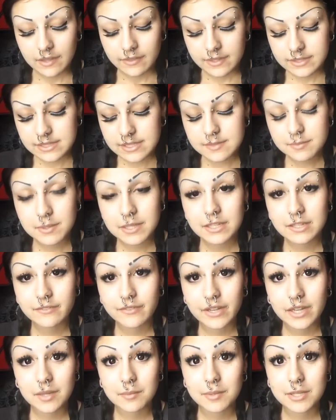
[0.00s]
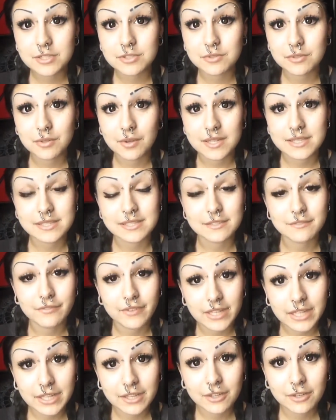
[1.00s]
This has been a very much requested
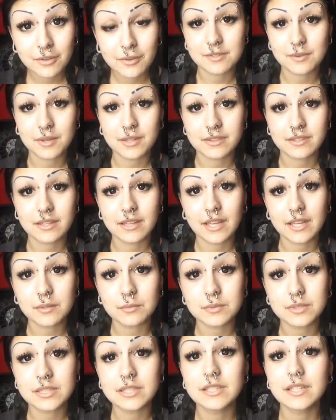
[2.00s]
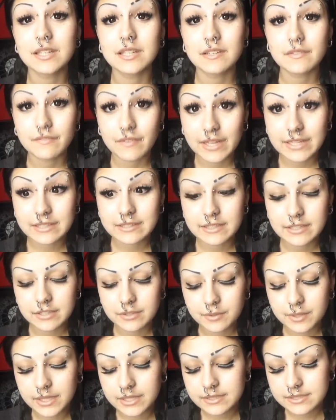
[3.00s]
video, so I thought I would finally
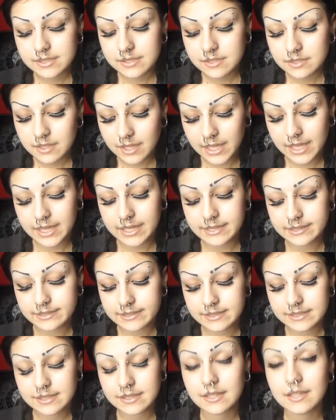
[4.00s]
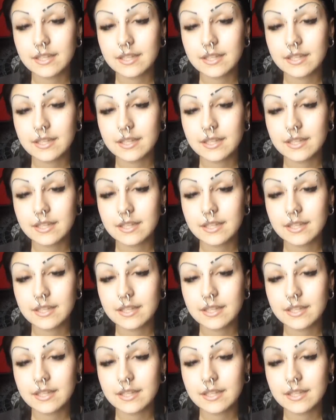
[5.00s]
do it, and